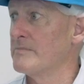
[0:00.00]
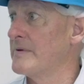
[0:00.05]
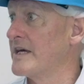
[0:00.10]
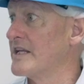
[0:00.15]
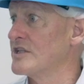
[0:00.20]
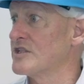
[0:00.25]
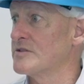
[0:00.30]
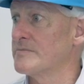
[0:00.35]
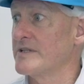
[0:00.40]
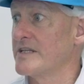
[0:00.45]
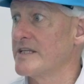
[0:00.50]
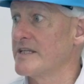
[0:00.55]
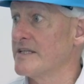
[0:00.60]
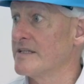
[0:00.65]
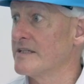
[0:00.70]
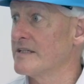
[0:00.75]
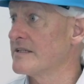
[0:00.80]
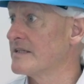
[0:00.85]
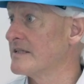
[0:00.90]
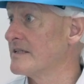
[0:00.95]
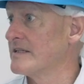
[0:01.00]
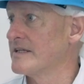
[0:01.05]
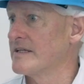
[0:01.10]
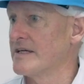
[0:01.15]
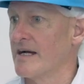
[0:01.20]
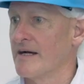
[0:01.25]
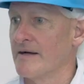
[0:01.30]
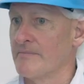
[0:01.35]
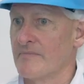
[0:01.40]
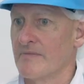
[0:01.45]
the management here
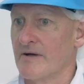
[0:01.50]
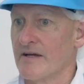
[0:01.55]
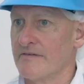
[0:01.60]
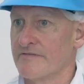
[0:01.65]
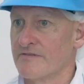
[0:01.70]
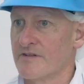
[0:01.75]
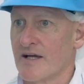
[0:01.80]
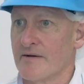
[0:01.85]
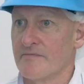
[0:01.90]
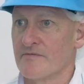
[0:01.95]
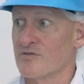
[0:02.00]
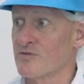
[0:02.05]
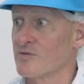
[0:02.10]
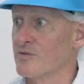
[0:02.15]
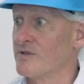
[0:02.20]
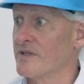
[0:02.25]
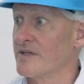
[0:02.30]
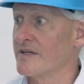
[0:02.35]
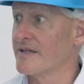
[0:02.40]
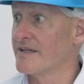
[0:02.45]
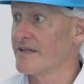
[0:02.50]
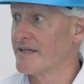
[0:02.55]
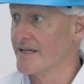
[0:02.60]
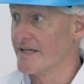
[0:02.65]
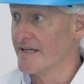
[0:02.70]
um, have come through the